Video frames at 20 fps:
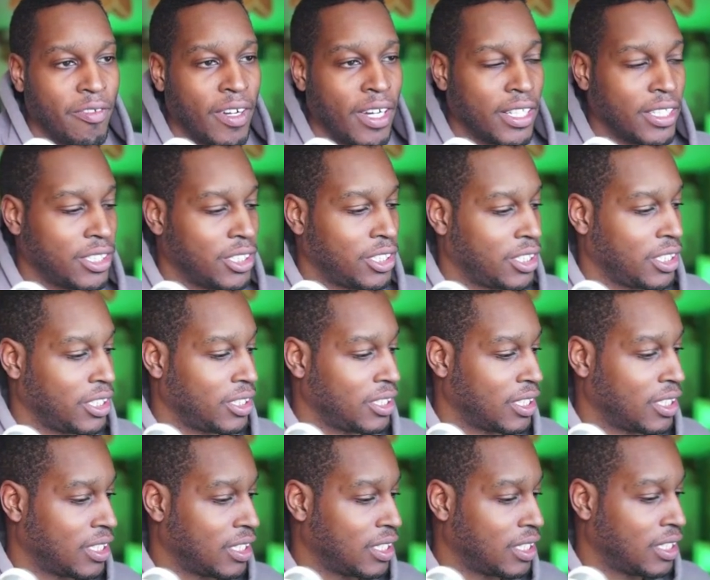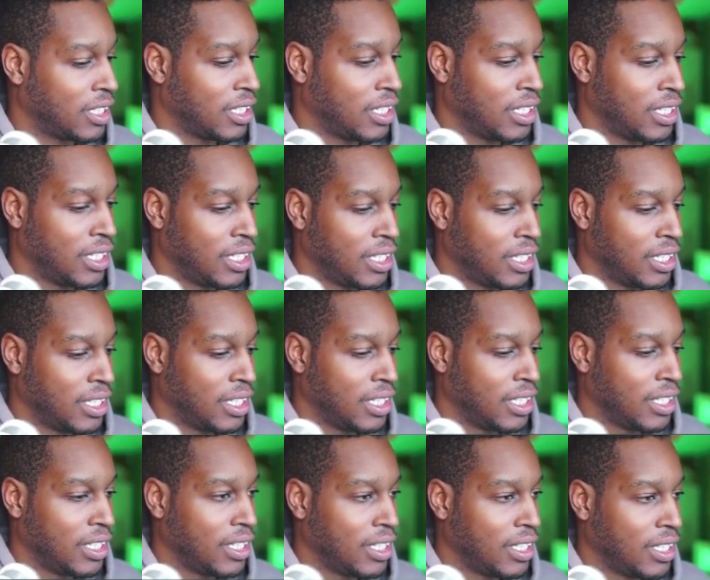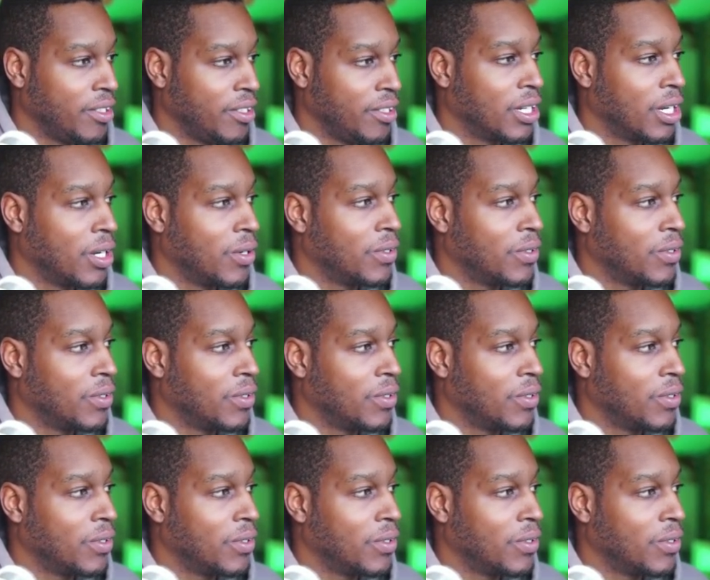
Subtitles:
as JSON, then you go into